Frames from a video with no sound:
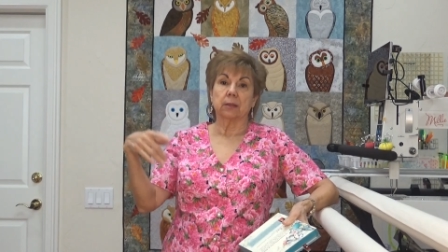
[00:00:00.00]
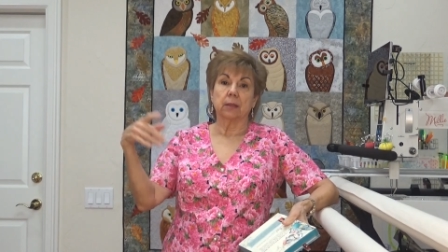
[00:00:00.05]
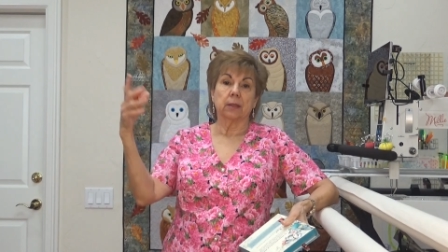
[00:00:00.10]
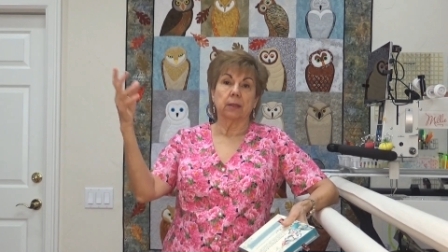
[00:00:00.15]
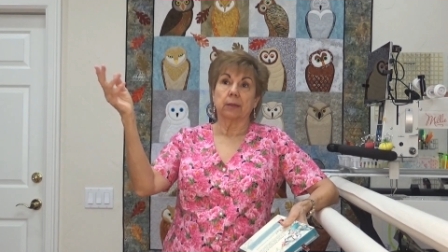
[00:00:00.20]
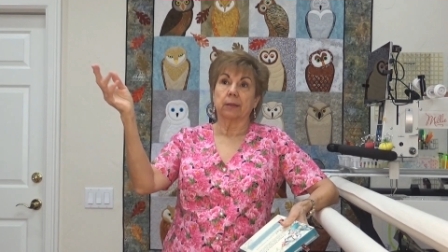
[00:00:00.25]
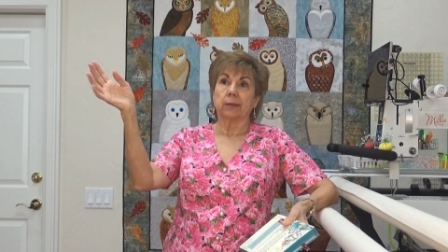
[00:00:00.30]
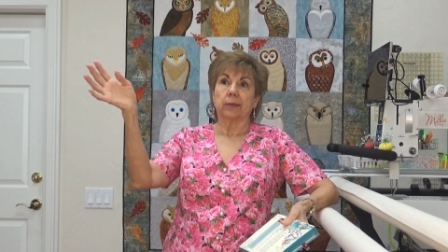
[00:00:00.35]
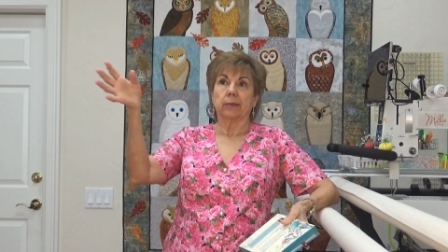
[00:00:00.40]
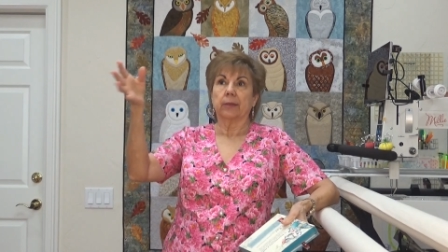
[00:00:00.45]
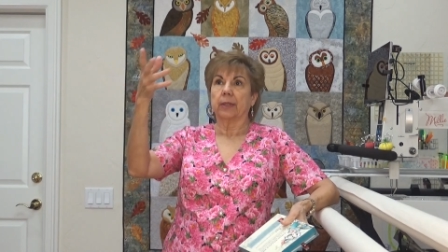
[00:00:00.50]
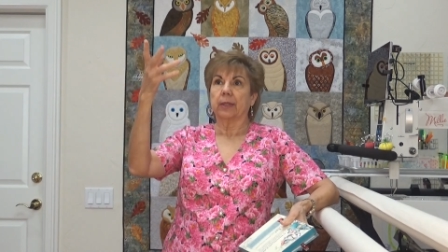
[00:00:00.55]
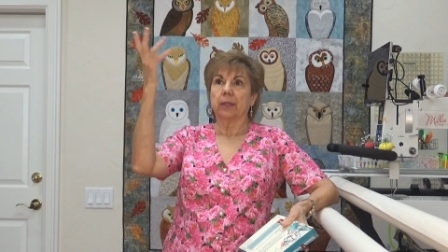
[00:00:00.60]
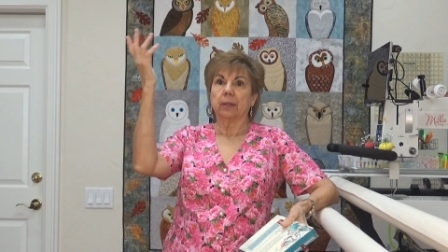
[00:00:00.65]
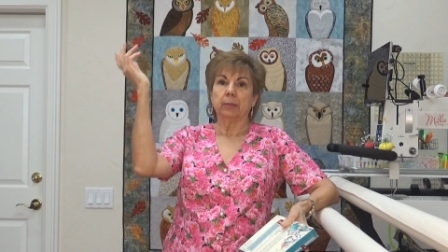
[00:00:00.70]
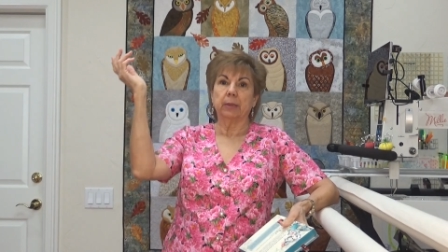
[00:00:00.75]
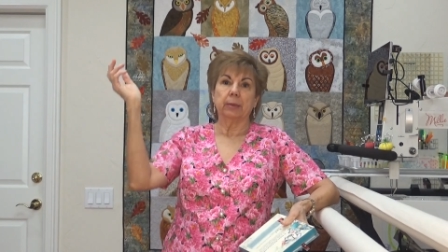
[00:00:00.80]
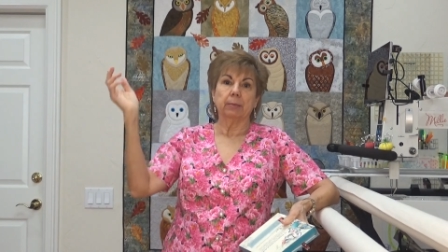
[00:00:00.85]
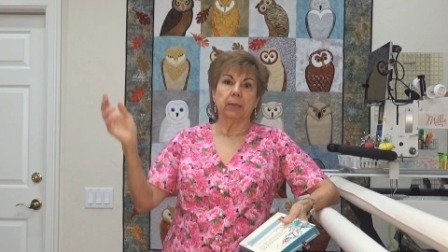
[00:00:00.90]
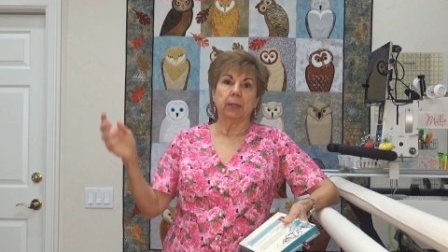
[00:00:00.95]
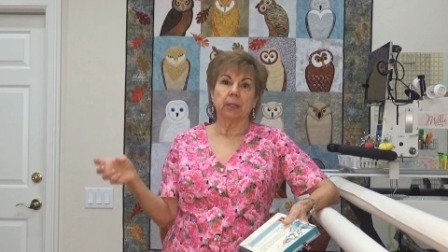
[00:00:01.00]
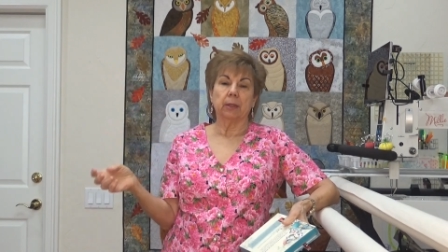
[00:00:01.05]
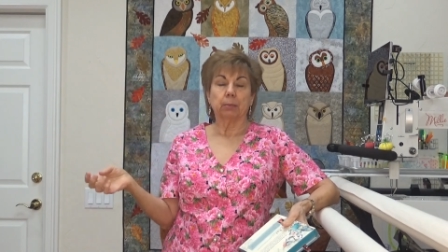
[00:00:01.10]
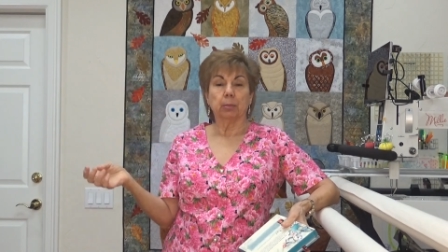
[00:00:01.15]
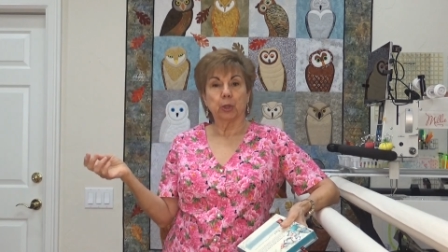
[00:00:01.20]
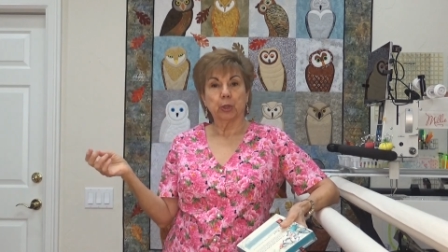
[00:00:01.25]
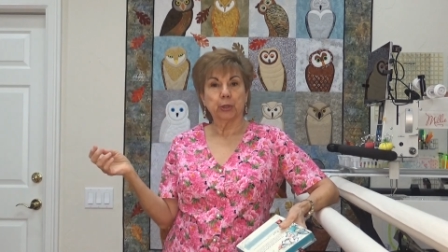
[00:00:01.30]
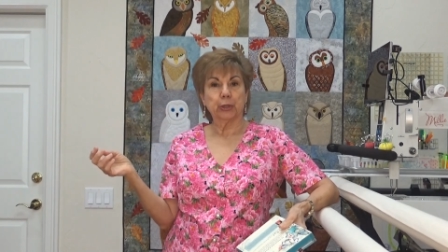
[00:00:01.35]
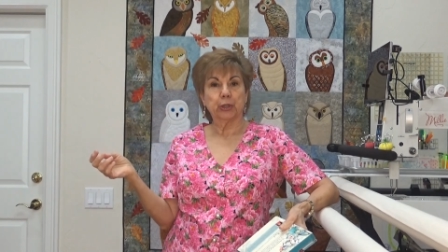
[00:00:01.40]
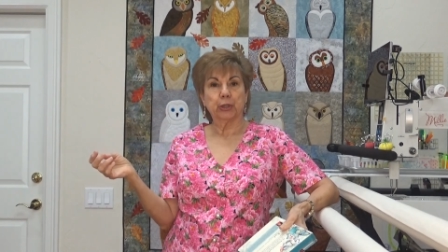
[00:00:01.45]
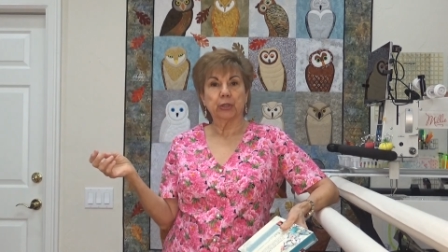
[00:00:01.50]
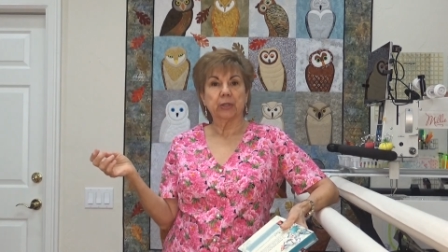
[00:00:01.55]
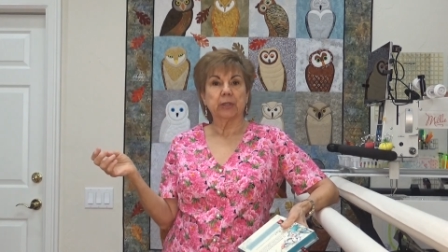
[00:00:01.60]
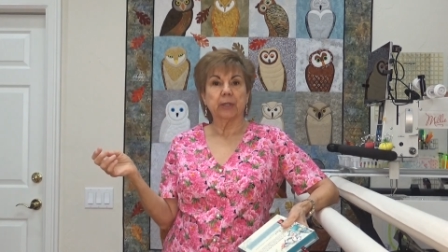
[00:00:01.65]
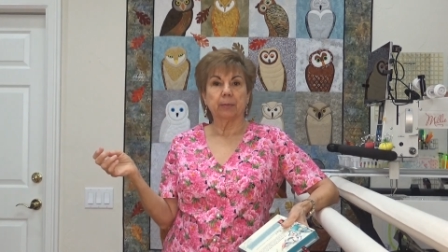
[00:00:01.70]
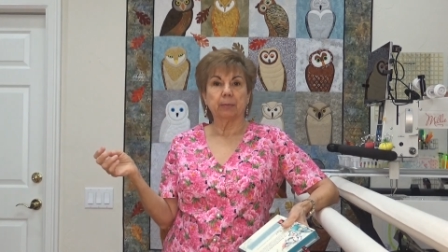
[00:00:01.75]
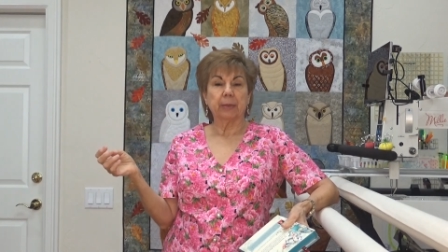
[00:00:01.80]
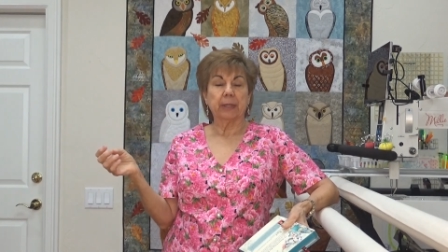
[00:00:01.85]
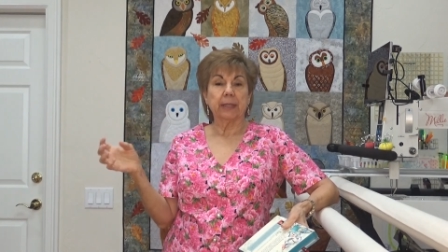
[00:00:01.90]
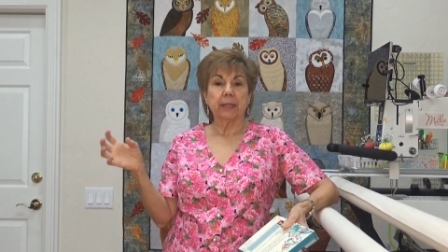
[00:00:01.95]
I don't know, they come in by the birds or
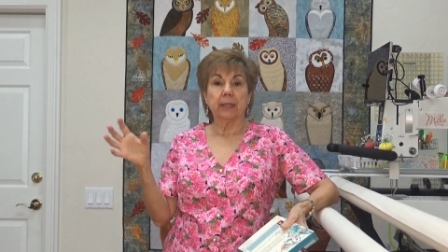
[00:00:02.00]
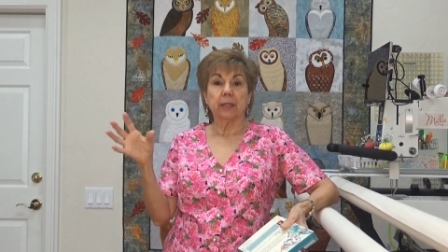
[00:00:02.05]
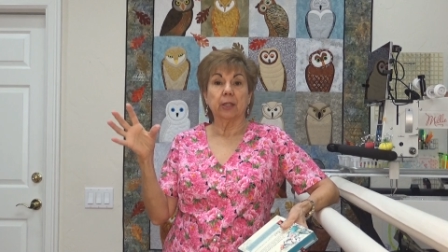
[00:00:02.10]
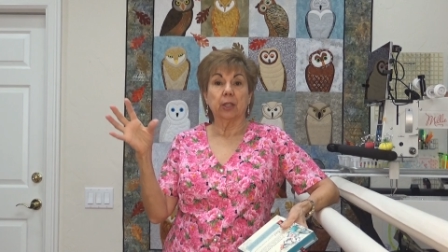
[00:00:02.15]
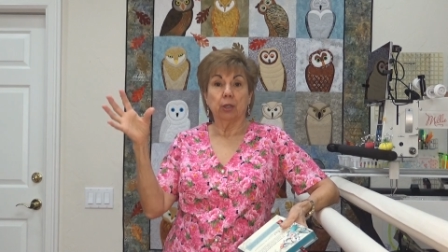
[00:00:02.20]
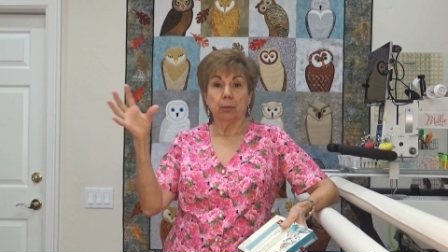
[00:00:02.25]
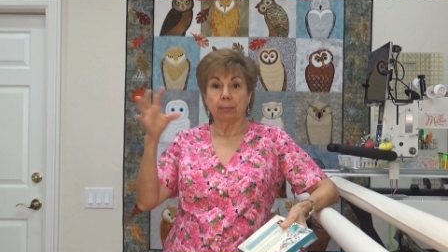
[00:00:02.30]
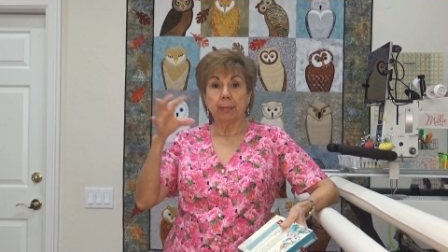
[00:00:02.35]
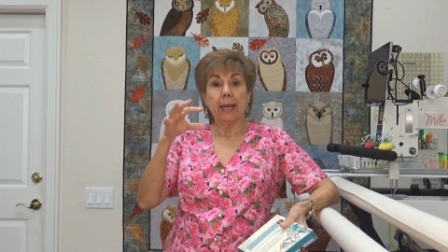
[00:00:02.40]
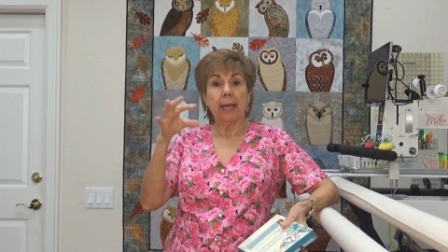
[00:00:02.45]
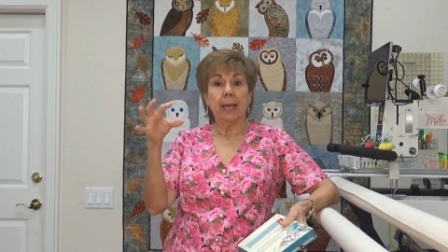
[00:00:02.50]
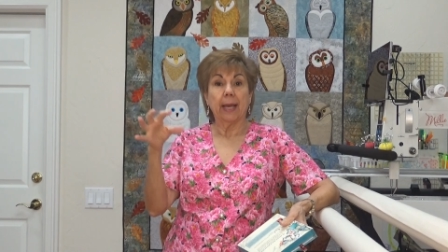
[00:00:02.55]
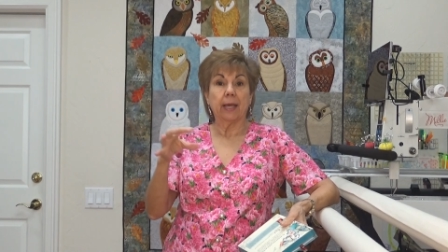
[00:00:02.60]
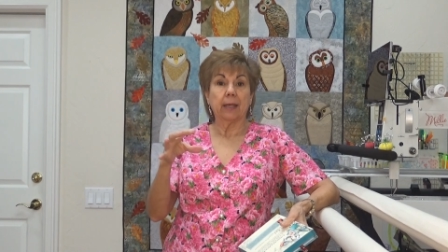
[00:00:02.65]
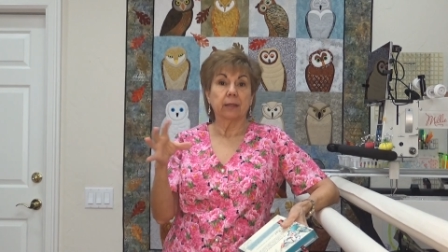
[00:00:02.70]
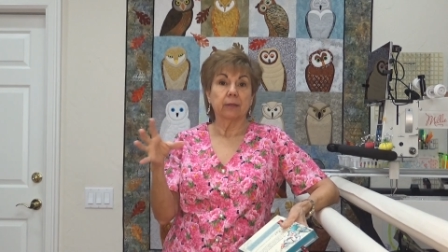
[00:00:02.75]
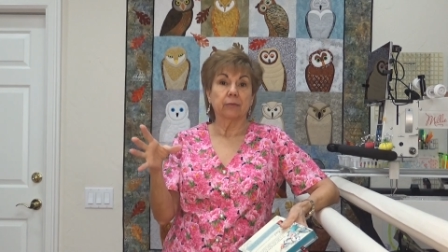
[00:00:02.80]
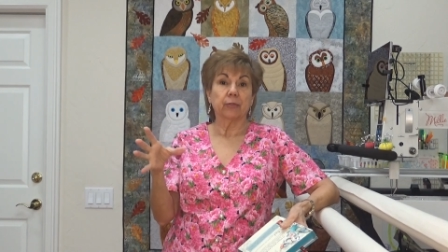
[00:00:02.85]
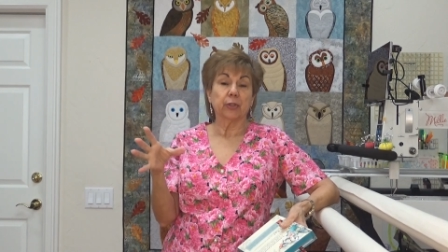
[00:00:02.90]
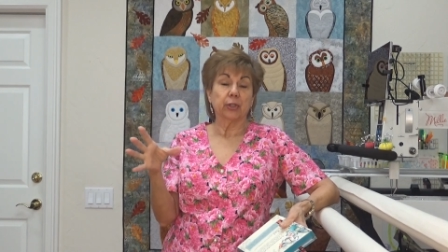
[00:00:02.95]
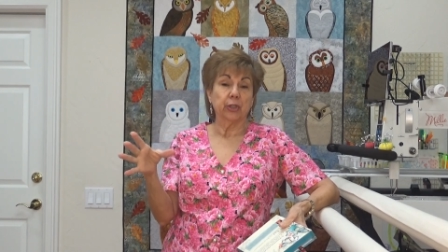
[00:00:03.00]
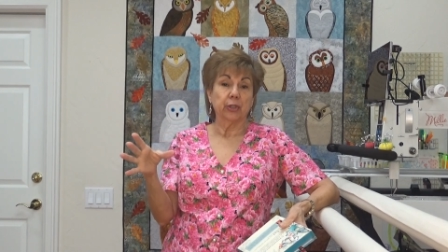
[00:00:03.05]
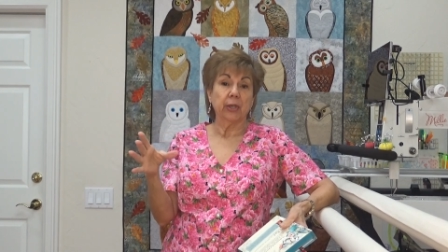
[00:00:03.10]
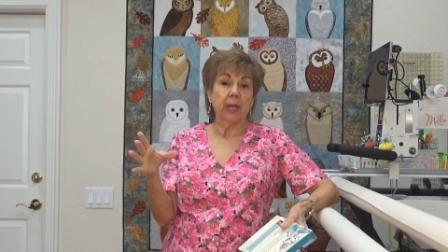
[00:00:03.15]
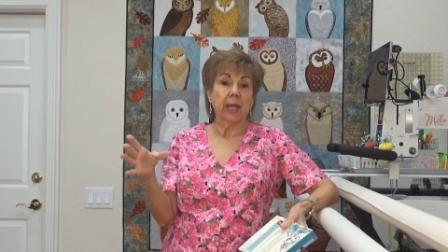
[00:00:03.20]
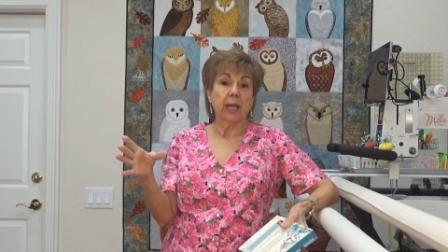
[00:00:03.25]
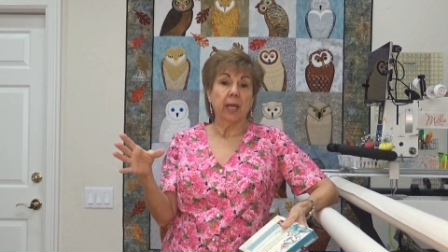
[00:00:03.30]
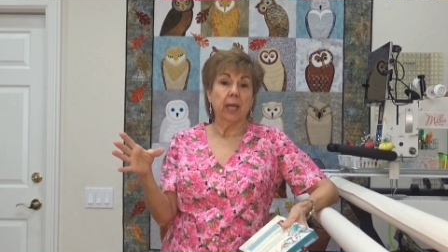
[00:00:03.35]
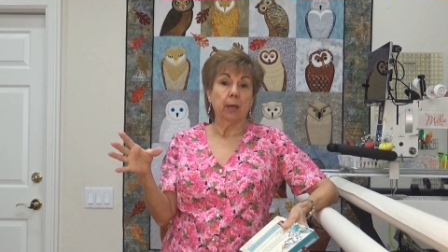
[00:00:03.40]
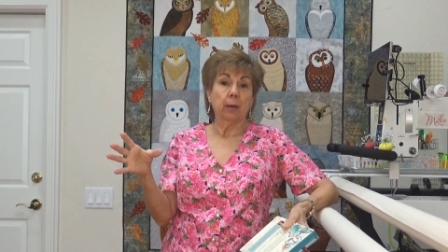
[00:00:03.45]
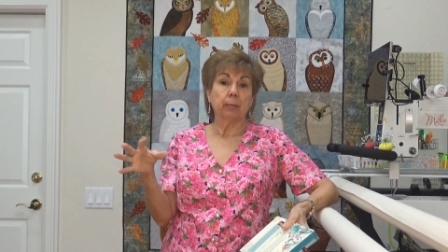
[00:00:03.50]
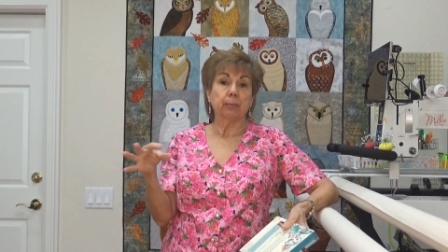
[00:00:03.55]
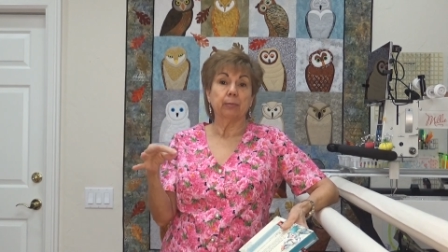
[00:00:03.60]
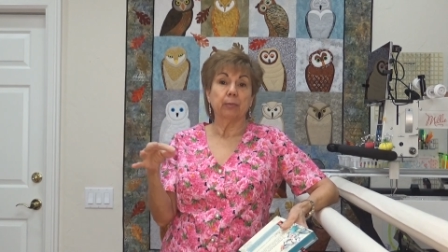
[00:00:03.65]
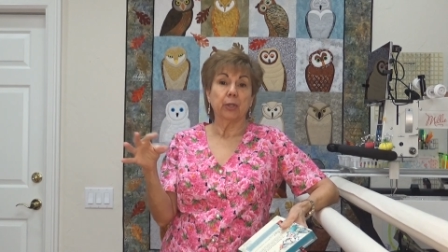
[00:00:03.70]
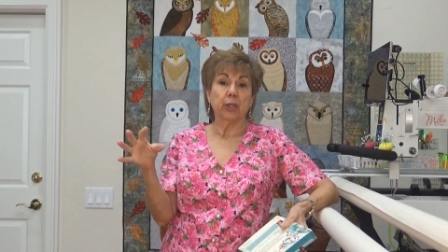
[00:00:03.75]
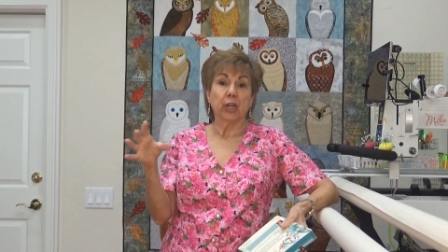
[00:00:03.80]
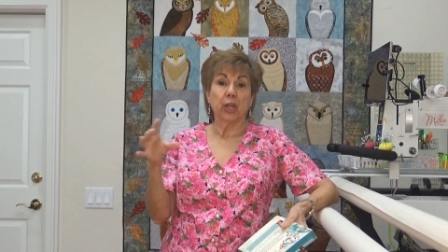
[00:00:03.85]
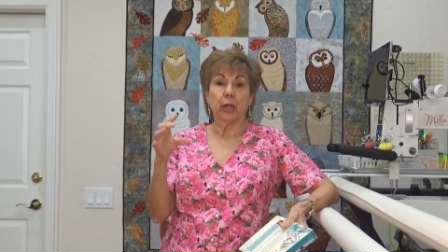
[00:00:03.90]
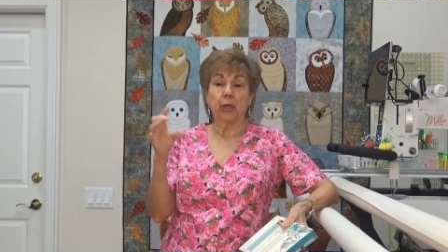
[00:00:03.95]
something and they're bad for your dam,
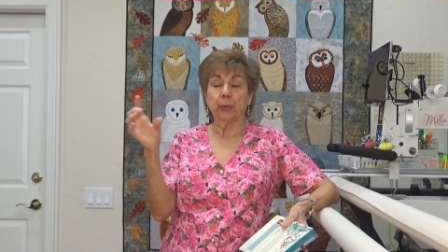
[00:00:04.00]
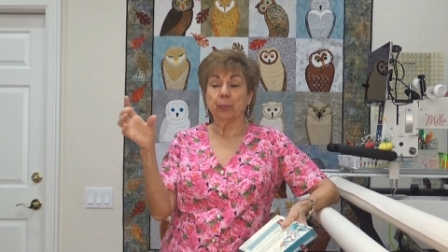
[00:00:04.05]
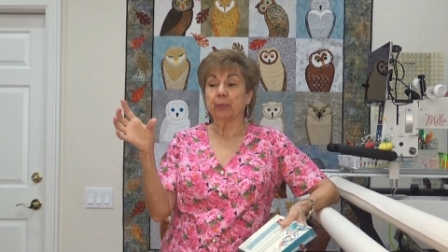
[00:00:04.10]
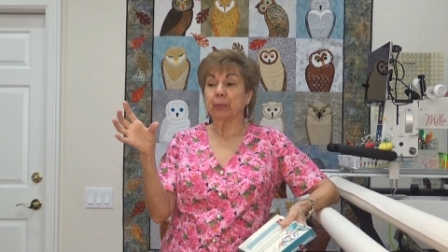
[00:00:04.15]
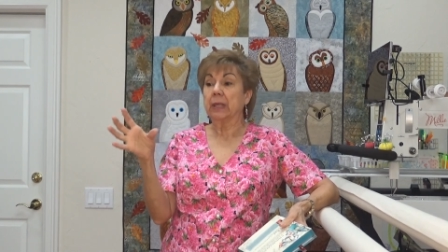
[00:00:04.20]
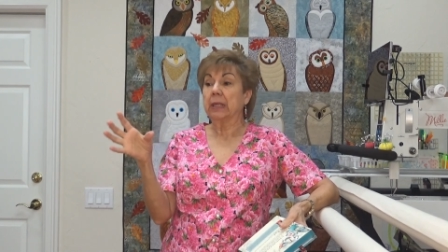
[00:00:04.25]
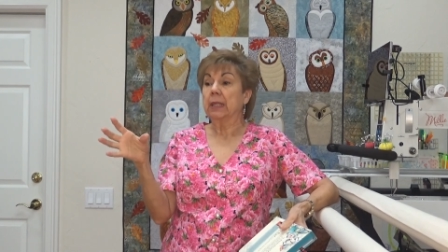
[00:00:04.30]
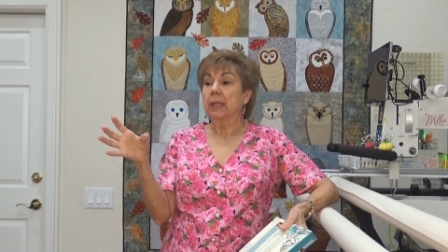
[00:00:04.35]
you know.